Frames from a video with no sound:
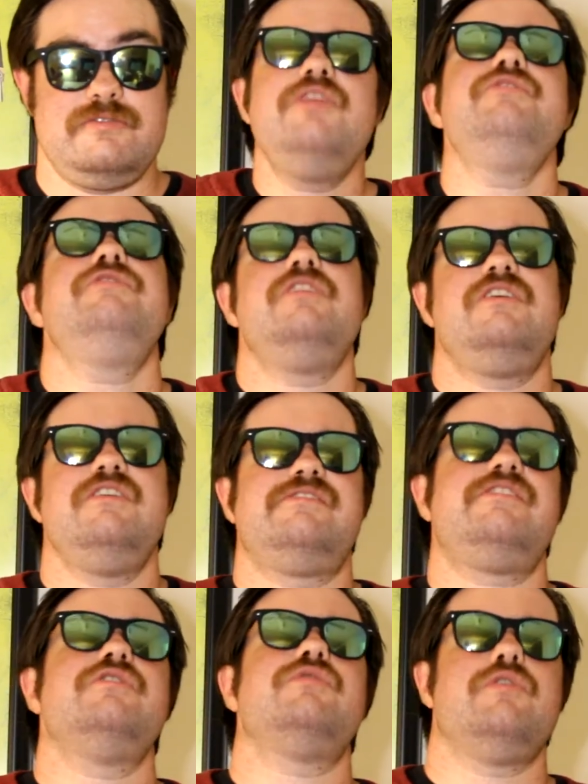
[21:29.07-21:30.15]
Other than his
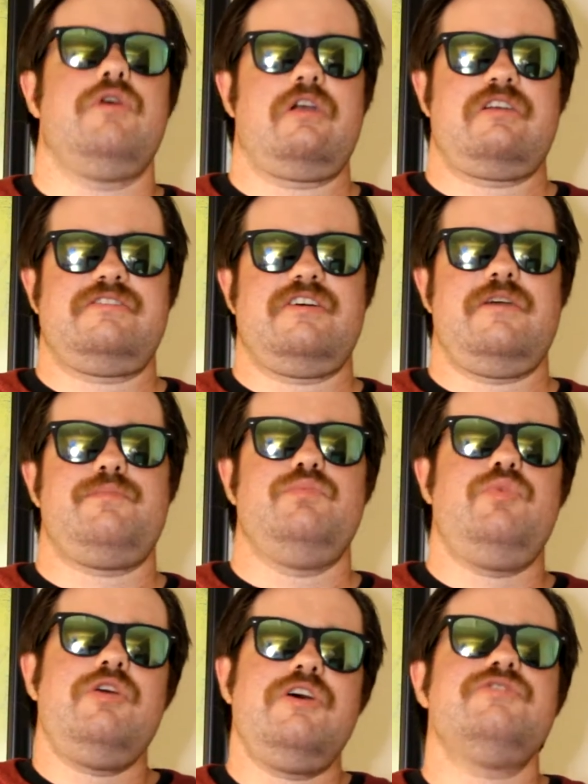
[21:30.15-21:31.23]
hero archetype,
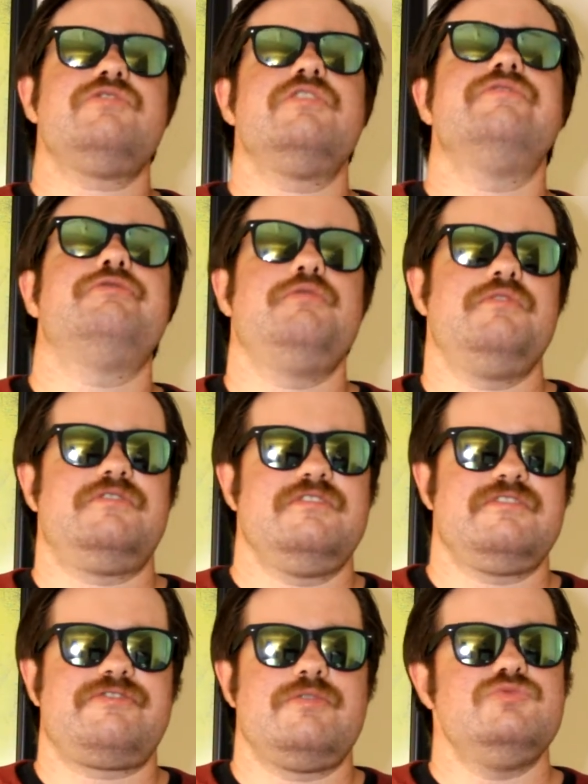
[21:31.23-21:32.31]
what other
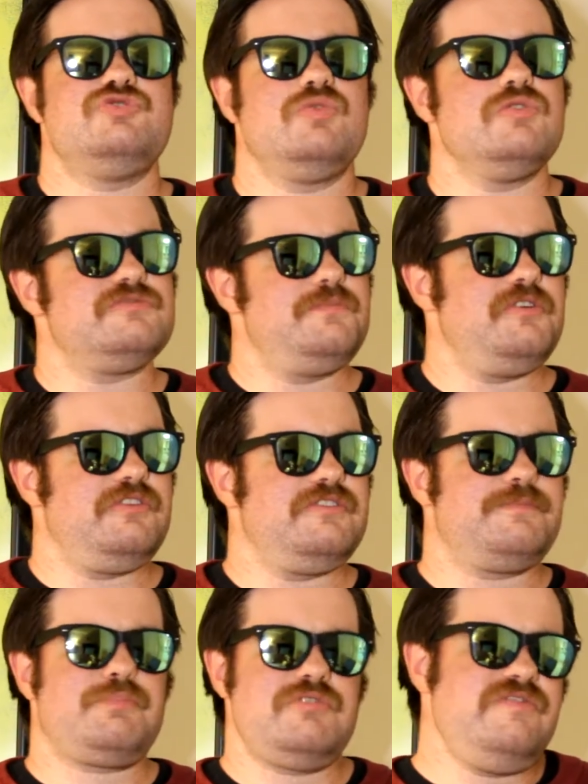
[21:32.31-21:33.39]
influences from George Miller's
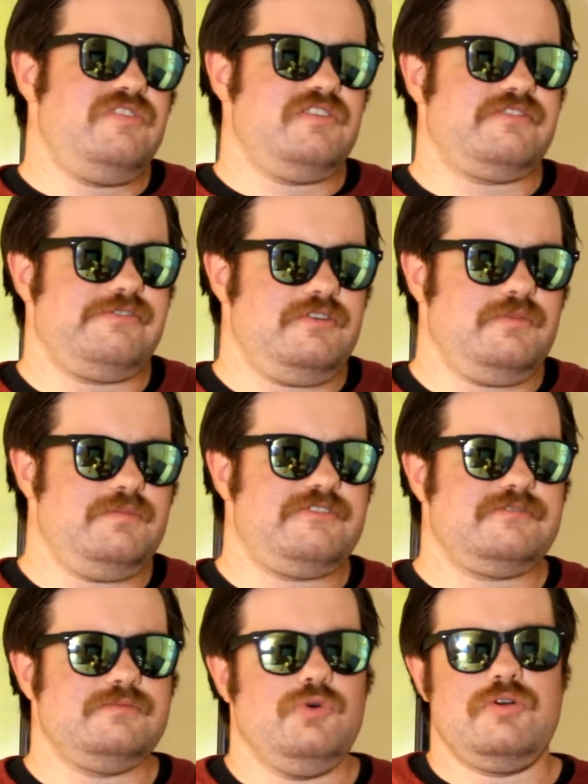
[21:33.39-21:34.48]
previous
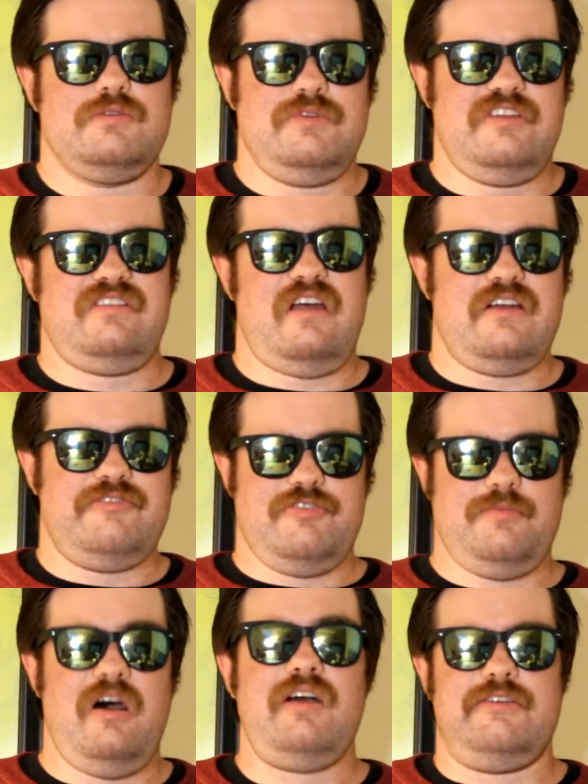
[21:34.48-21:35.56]
films, or entire
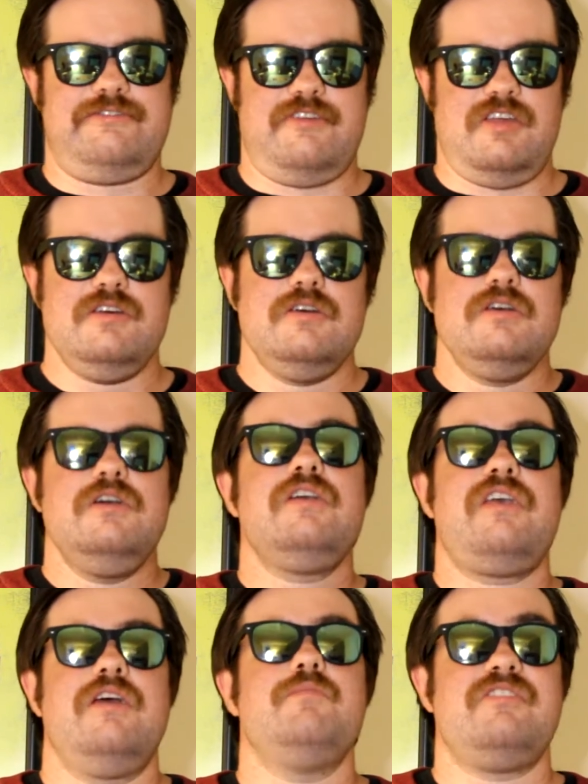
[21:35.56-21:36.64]
filmography,
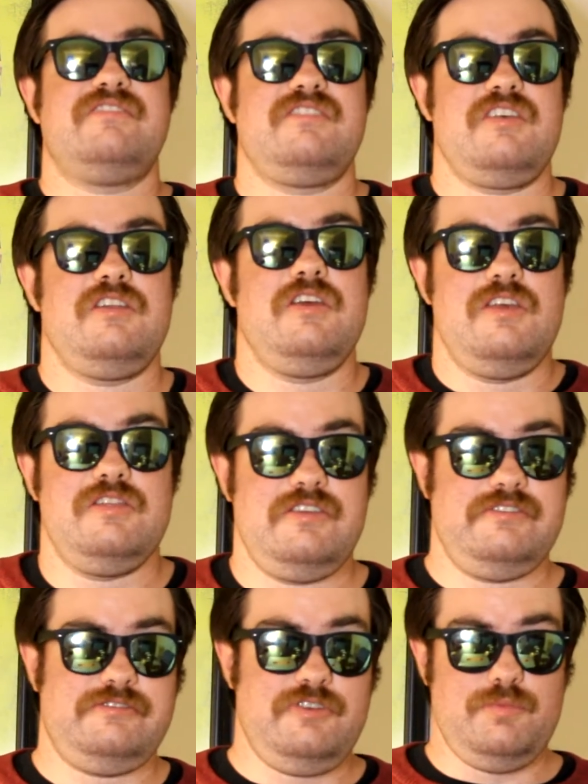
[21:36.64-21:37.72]
can be seen in
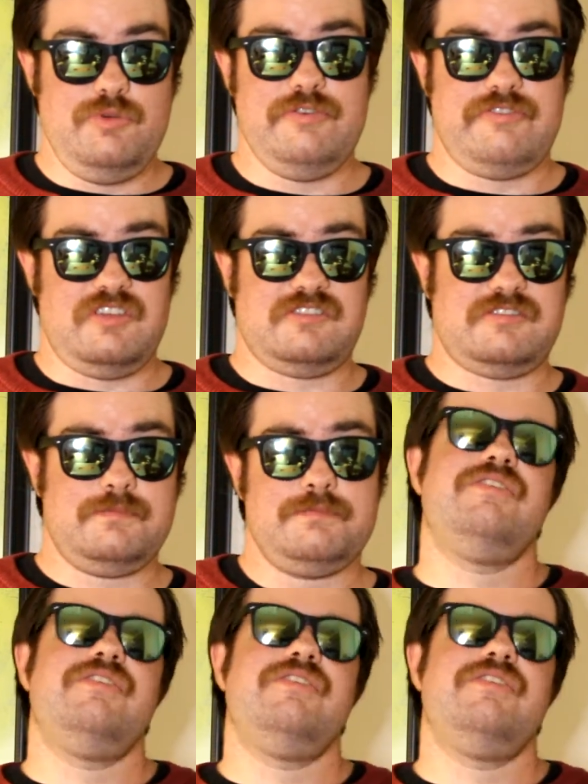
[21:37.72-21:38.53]
these two movies?